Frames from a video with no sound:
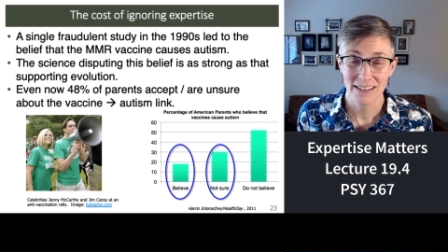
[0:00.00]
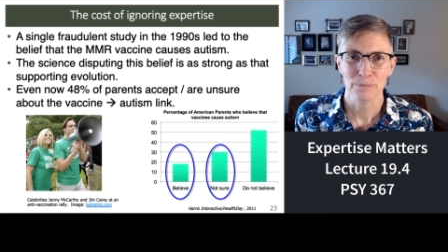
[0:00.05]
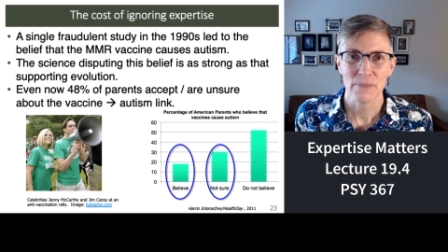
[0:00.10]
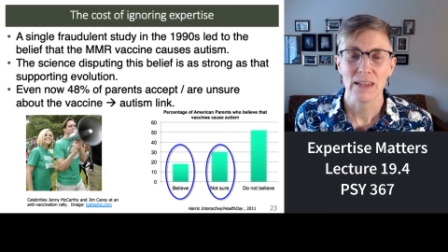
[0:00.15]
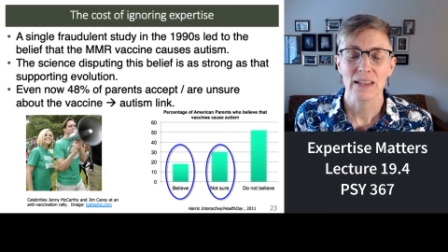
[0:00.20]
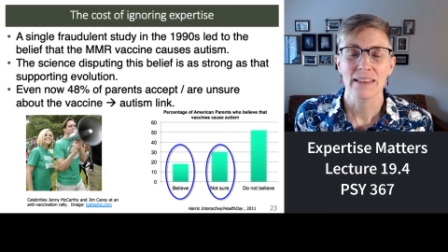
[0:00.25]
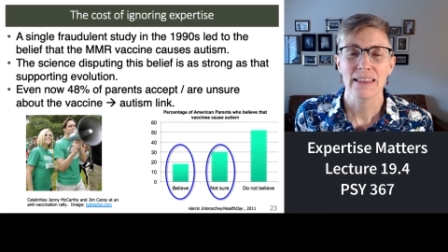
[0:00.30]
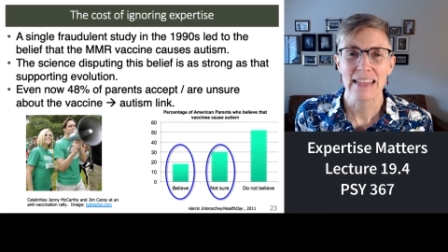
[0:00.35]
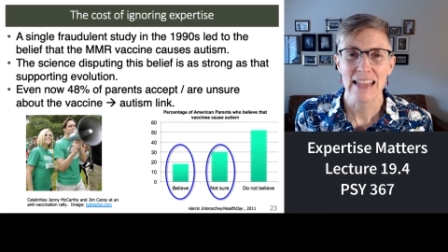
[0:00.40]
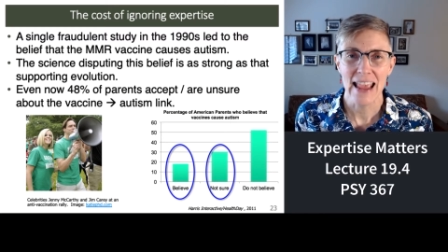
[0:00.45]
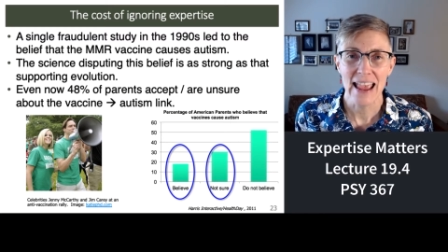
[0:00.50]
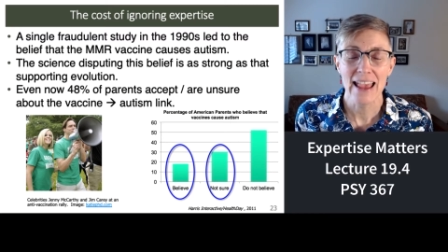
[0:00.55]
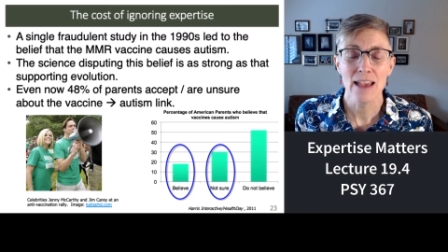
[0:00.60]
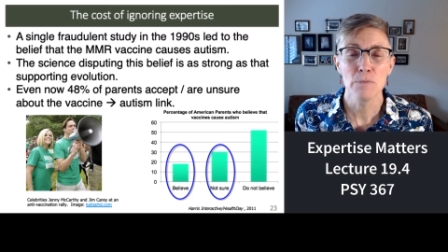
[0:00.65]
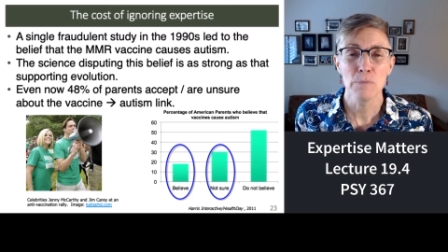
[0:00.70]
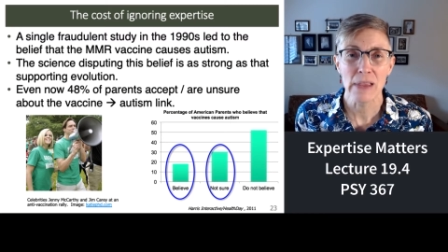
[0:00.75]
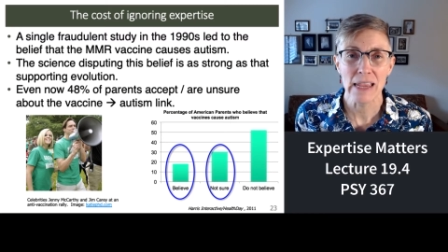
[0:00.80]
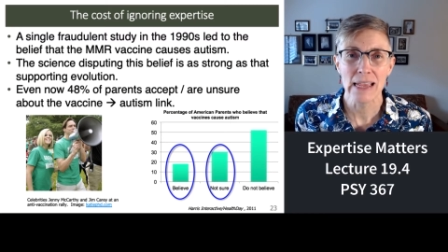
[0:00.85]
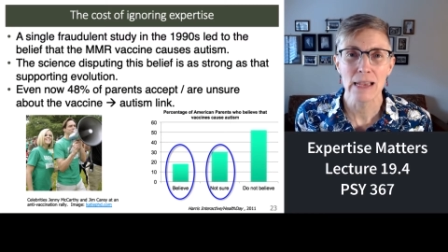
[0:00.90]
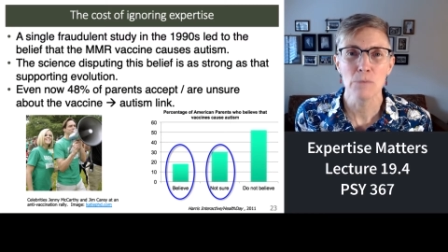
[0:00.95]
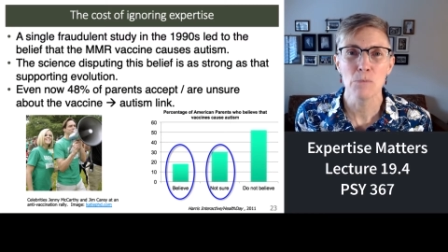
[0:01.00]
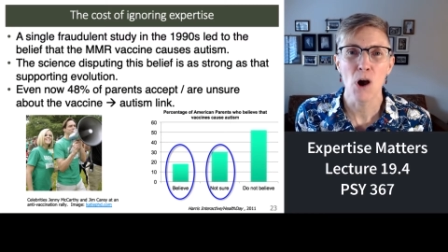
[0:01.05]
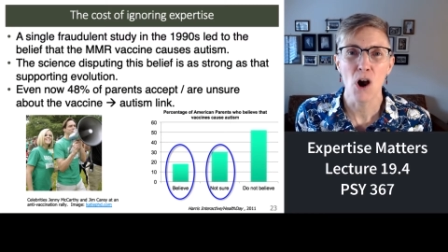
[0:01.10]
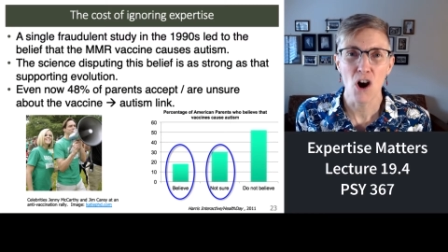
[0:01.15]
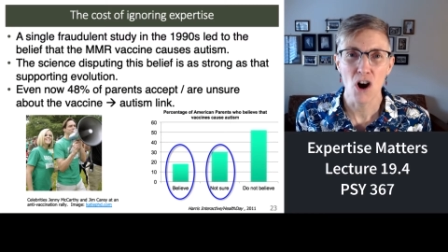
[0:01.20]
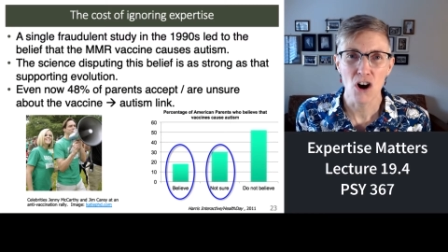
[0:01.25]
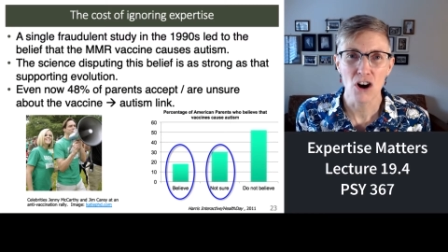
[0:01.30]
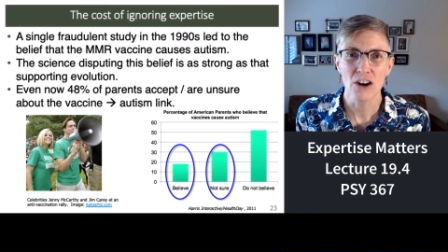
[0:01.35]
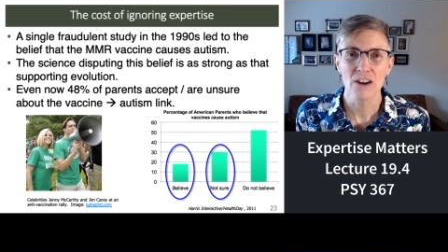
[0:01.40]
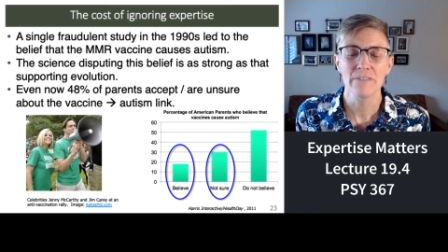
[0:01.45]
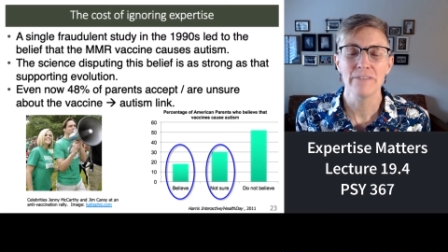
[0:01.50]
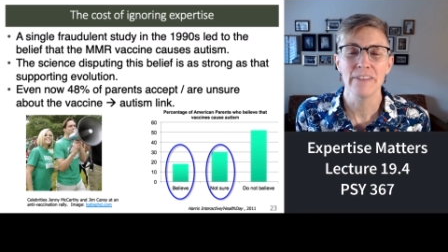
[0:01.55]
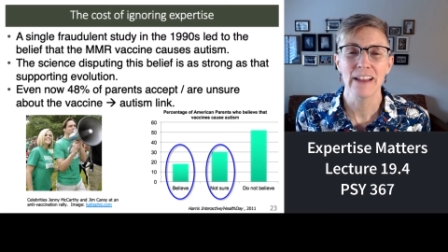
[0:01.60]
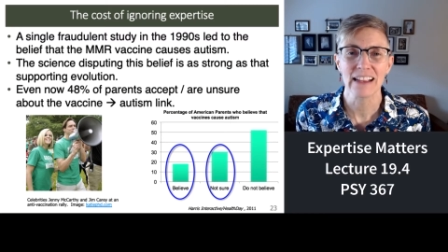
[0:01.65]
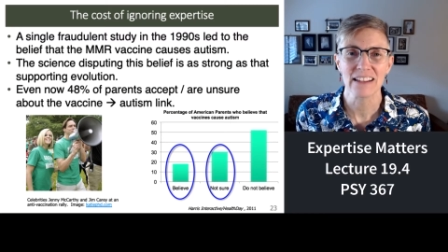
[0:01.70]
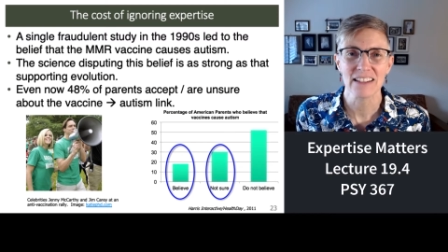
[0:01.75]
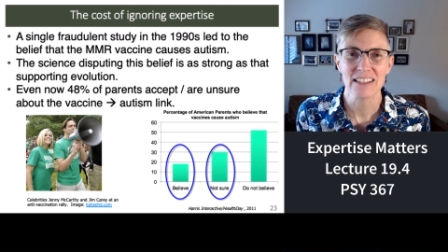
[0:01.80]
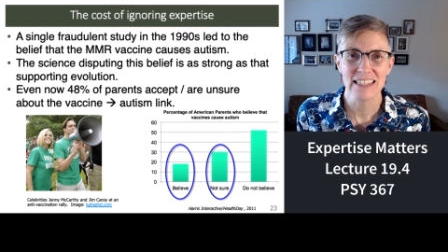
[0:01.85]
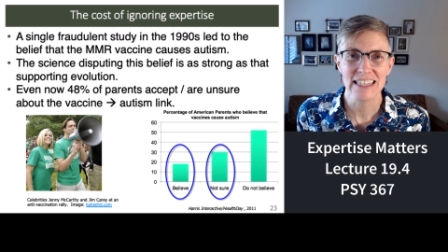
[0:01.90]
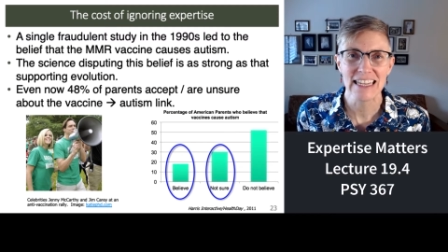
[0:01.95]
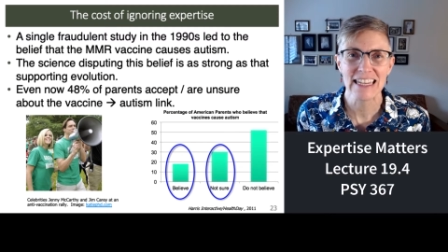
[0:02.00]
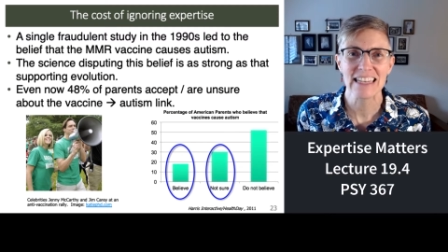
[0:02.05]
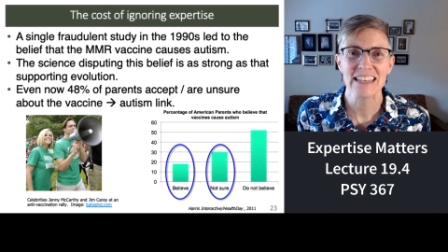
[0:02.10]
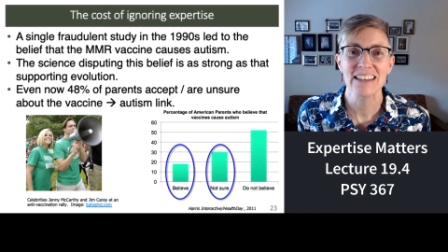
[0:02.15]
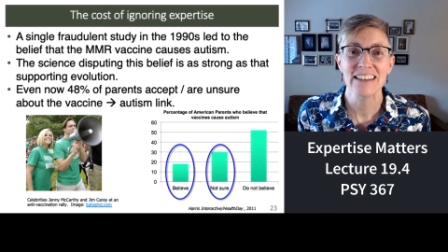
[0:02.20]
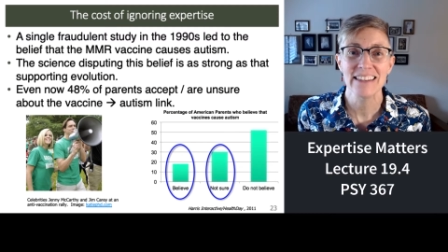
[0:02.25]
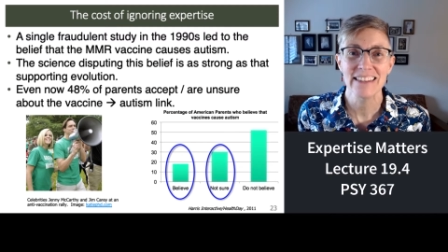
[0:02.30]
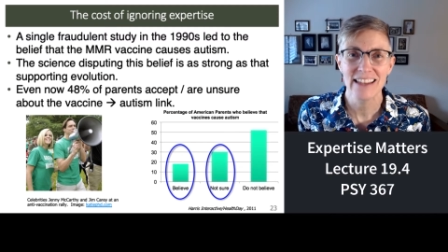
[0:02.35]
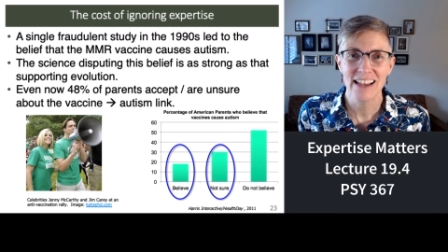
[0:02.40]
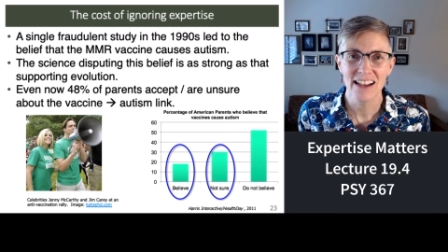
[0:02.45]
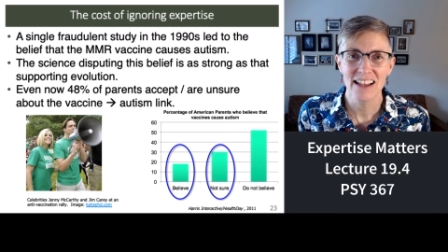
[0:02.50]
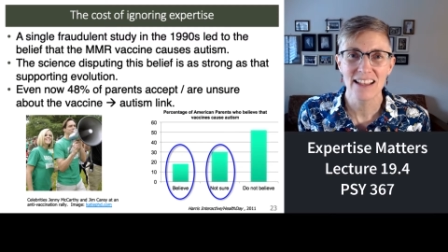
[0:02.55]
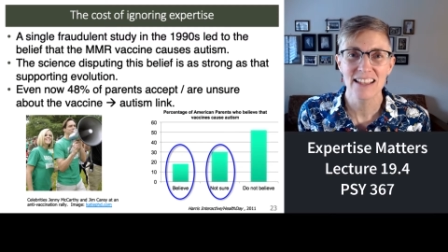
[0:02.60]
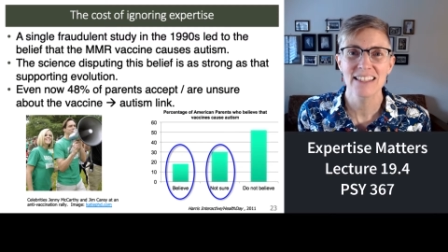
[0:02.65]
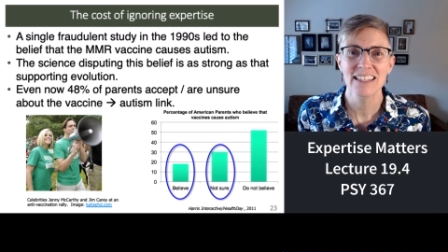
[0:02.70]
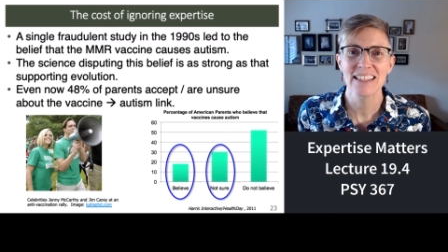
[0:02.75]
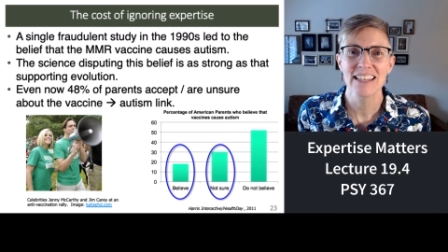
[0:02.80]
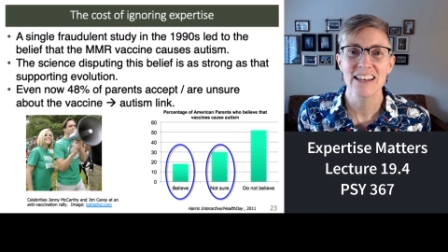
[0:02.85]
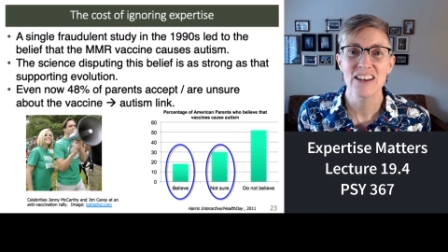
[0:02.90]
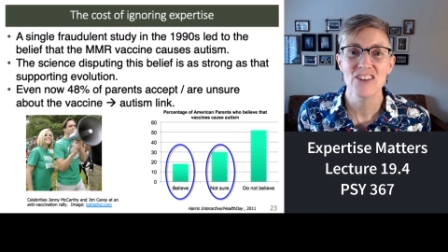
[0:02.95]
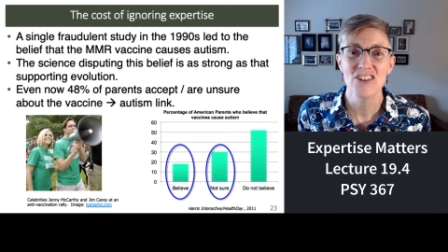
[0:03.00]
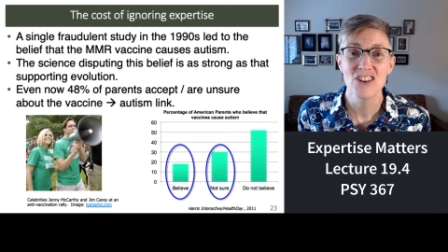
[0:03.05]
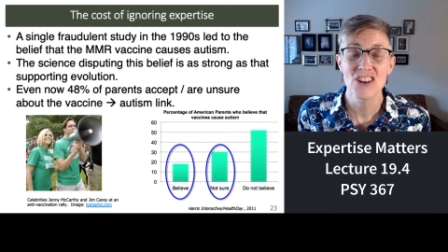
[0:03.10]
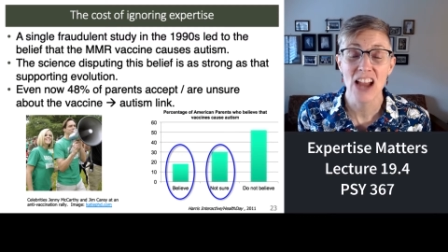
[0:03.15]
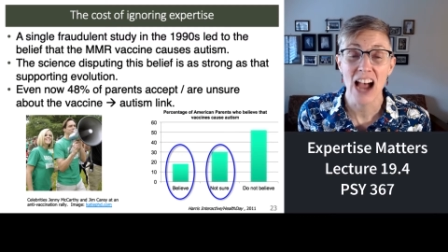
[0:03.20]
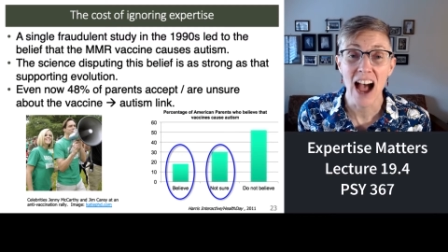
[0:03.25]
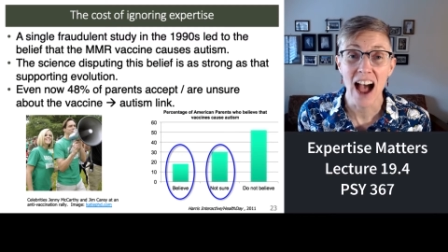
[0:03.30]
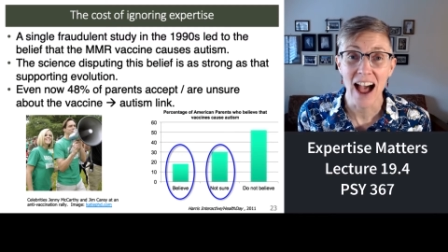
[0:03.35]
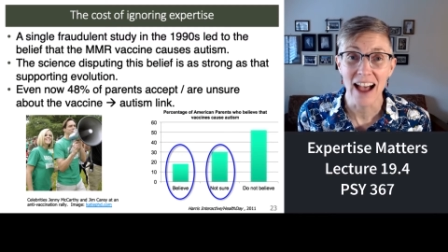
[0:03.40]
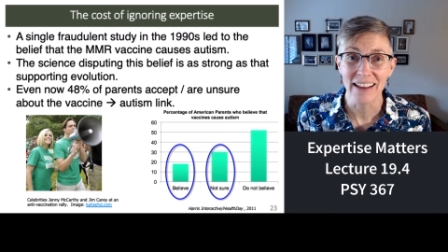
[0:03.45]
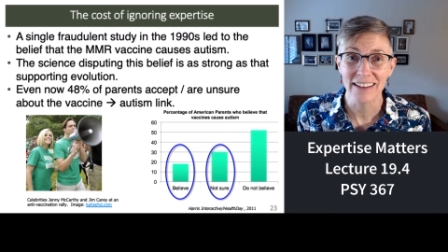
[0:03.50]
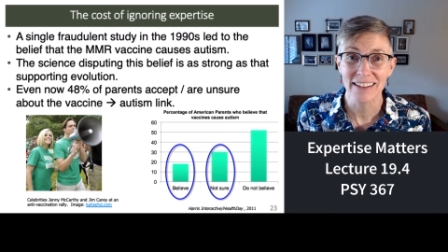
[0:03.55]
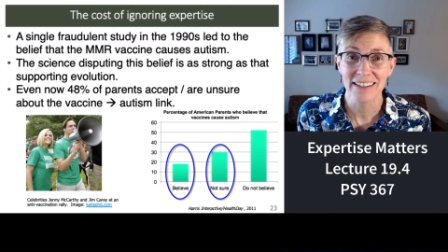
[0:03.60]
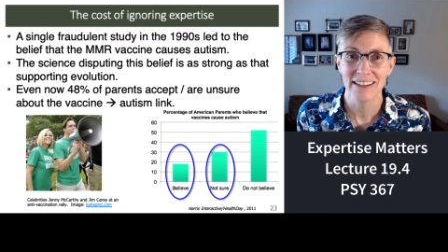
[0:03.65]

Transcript: The MMR vaccine does not,